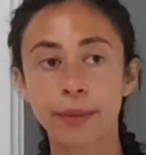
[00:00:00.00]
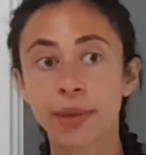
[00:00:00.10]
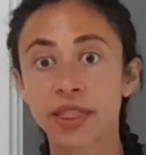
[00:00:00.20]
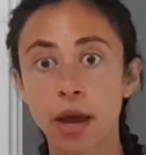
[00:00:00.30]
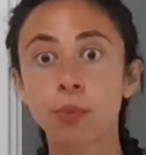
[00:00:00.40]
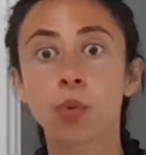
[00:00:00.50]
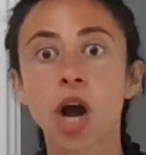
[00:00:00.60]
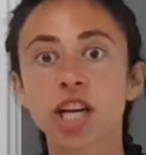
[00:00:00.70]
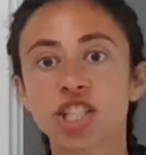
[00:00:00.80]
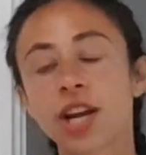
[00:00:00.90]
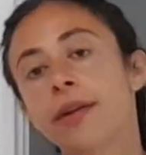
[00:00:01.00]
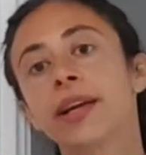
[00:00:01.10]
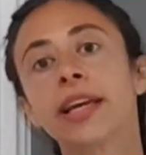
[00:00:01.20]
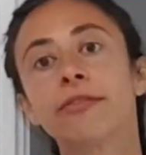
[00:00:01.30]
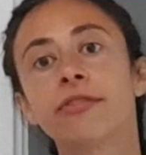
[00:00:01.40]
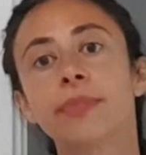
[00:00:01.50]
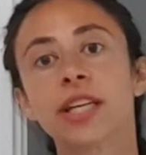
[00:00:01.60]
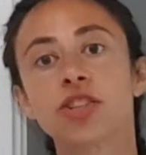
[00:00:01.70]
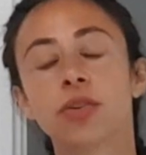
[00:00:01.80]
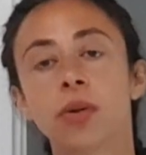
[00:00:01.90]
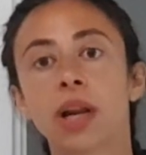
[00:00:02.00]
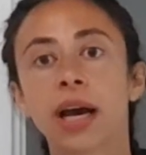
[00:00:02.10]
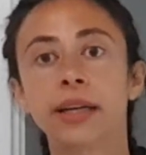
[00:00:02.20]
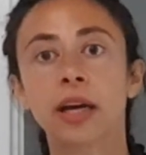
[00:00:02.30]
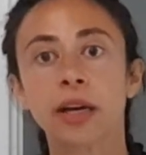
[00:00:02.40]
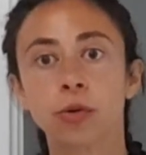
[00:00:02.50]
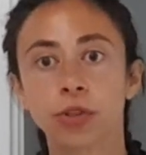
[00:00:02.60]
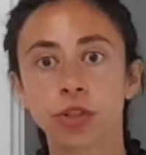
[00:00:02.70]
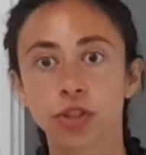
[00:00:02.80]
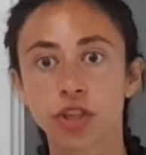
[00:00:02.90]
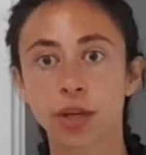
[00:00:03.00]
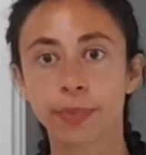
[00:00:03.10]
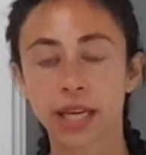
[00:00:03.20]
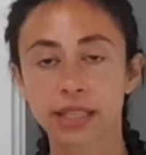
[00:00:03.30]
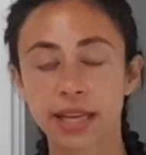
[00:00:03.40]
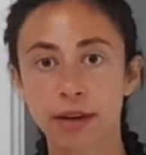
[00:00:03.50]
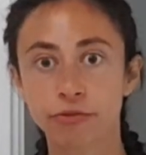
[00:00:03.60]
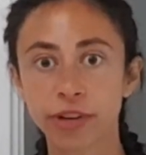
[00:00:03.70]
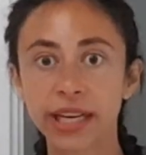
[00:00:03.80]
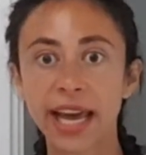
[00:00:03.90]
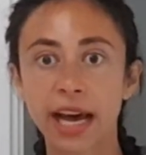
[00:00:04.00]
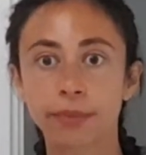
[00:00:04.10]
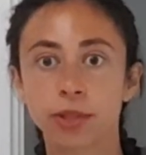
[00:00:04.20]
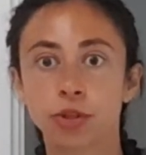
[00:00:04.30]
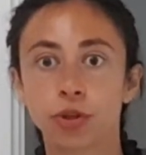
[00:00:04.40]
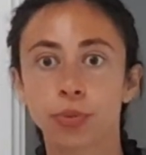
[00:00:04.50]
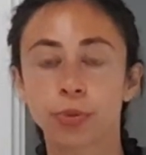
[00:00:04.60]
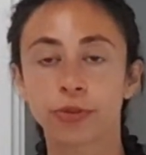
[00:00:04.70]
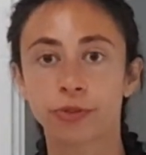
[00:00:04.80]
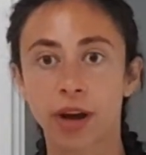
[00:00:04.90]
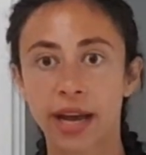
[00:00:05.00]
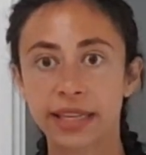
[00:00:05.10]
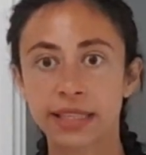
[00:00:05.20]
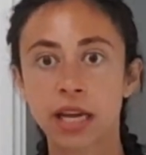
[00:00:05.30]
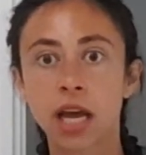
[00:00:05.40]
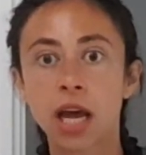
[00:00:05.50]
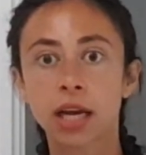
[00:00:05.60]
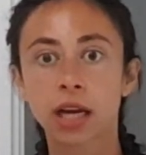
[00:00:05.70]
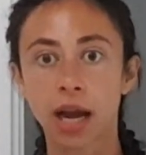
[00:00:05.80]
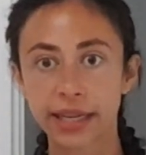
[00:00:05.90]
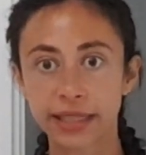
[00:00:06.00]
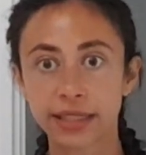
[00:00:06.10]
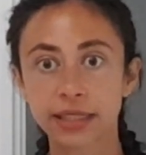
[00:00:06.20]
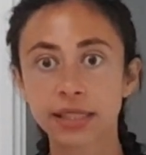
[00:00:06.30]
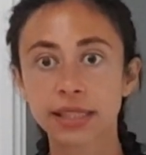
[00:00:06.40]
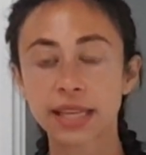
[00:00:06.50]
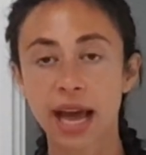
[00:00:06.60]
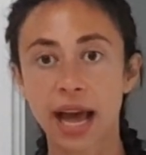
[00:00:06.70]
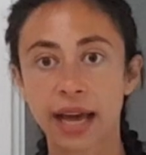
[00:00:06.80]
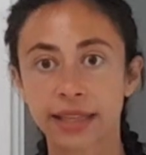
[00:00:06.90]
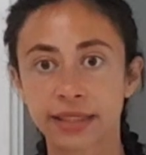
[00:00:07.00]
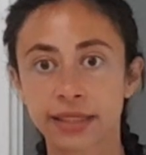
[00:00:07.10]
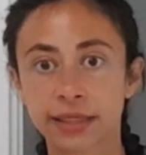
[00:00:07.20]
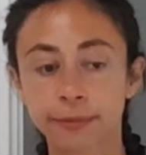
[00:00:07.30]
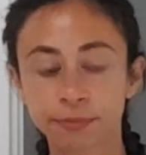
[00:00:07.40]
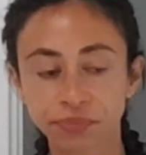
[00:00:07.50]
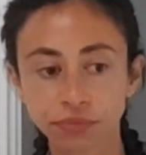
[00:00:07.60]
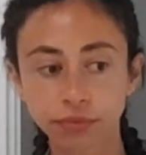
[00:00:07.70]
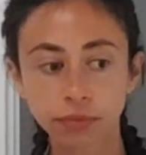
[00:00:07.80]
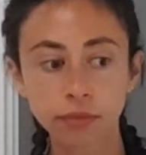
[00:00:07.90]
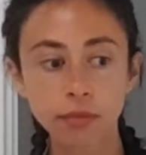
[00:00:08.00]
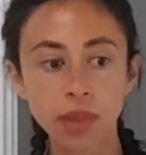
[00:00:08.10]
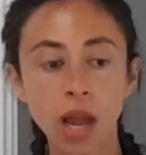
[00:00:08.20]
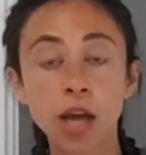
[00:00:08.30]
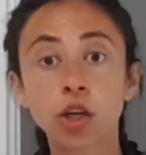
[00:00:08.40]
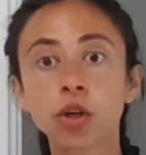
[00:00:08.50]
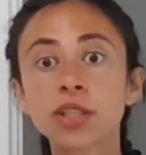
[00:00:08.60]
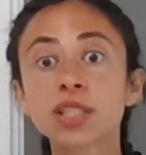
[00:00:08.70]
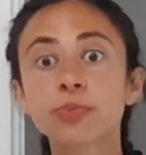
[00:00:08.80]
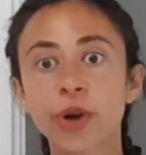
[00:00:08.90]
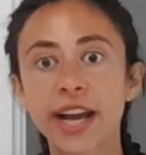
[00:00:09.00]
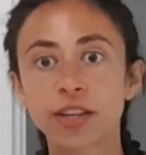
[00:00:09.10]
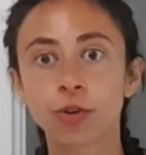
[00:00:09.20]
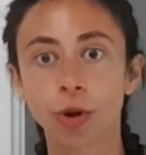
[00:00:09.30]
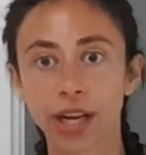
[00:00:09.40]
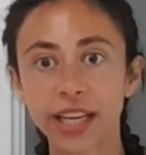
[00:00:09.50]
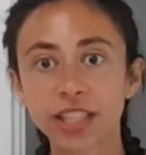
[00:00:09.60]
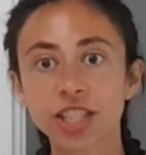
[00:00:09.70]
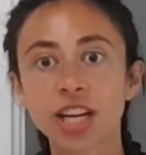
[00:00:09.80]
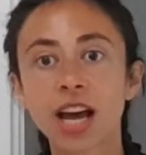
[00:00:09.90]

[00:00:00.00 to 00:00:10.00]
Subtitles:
that were sharing information online and on YouTube, because that really helped to provide guidance and spread knowledge.